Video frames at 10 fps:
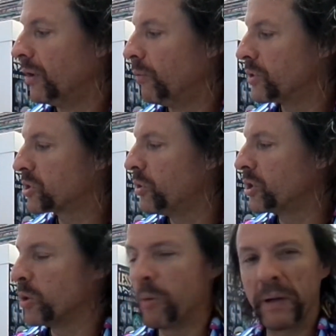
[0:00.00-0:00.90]
was Call
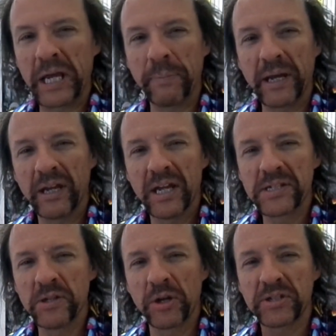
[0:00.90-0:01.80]
You a Baby.
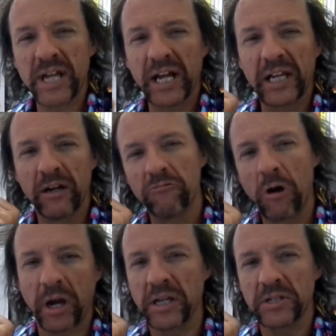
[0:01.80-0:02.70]
It's not exactly a
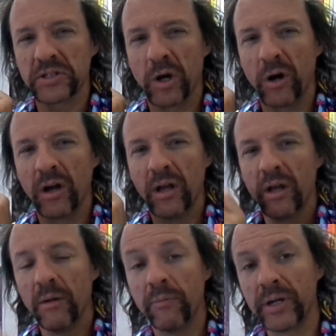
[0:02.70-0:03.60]
rockin' song,
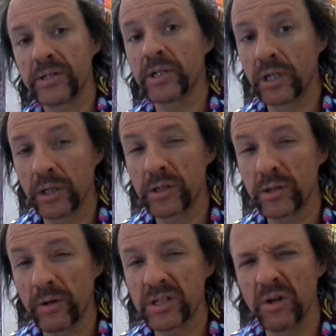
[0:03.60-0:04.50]
but it's a good
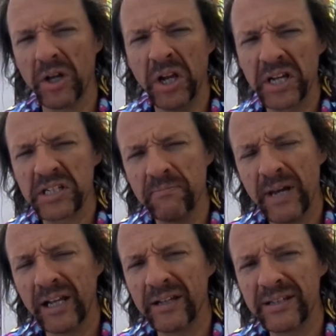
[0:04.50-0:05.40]
song, it's got a nice
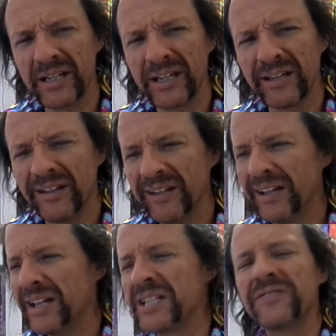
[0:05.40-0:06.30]
melody,
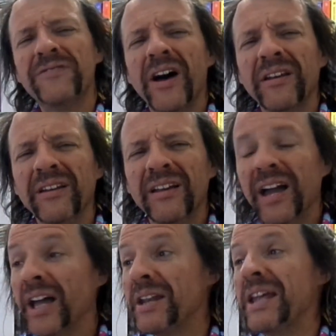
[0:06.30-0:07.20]
it's fun,
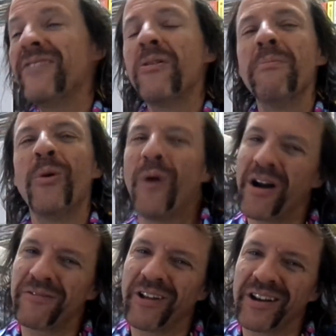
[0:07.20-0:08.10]
and even my
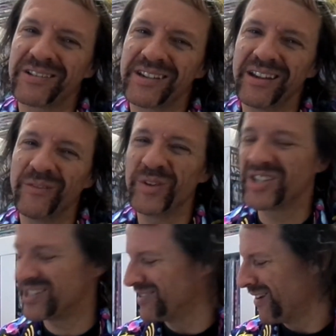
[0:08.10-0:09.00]
wife liked it, which
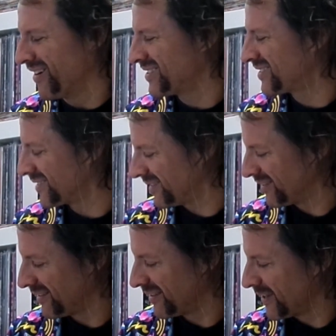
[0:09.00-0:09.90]
is nice.
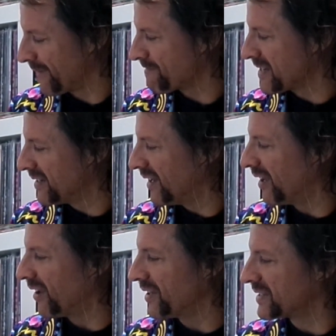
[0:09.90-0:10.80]
I
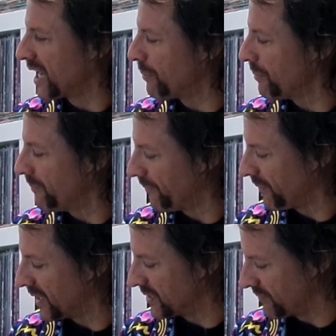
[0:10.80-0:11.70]
like this album,
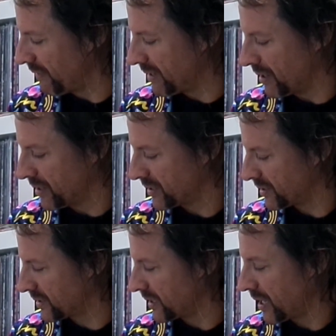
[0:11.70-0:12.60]
it's very
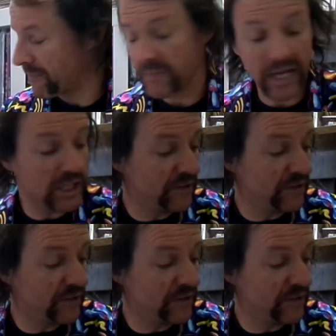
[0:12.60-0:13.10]
nice. Um, it's